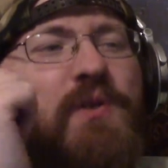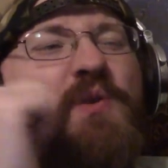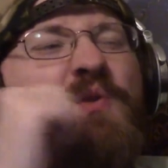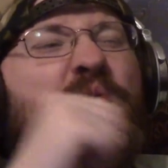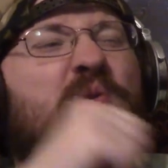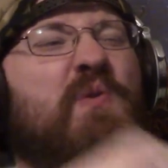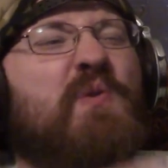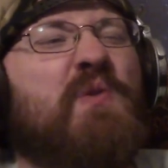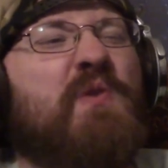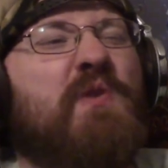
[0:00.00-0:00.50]

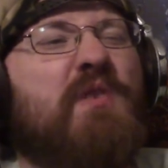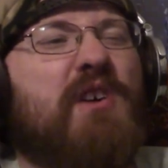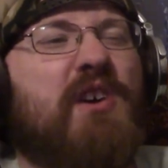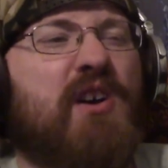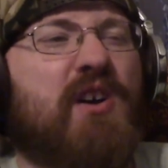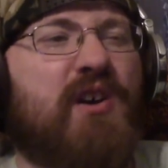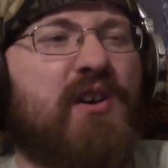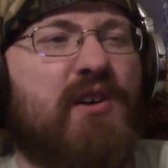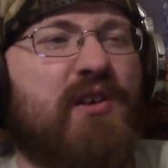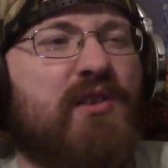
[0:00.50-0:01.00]
Do the
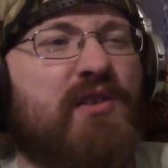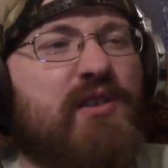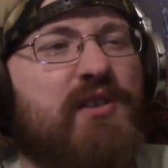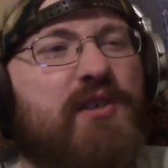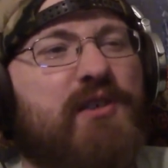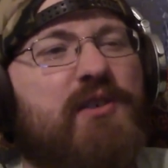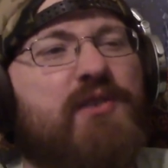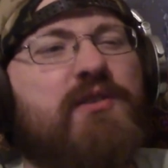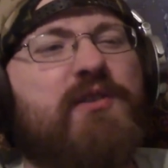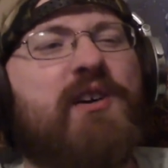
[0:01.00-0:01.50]

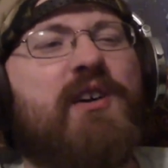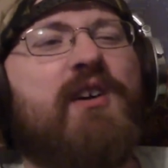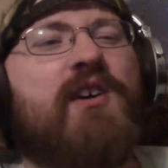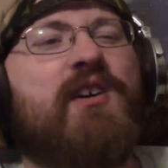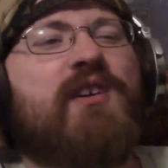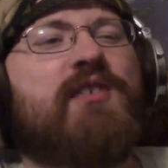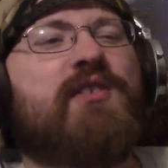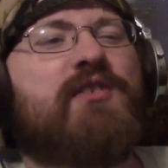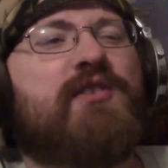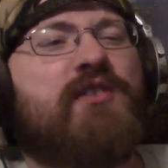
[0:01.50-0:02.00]
Uncle
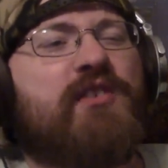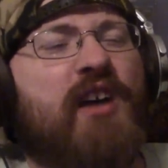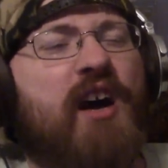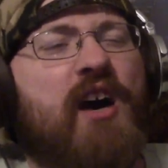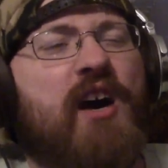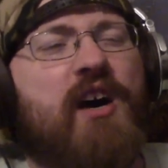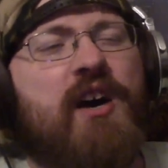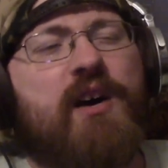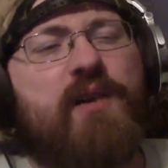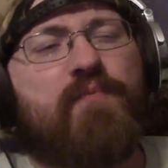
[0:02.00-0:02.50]
Dump
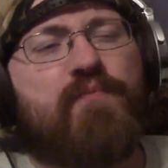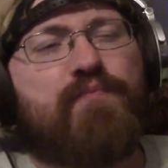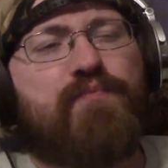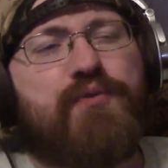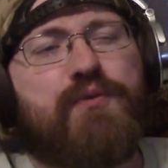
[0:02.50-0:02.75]
Dump.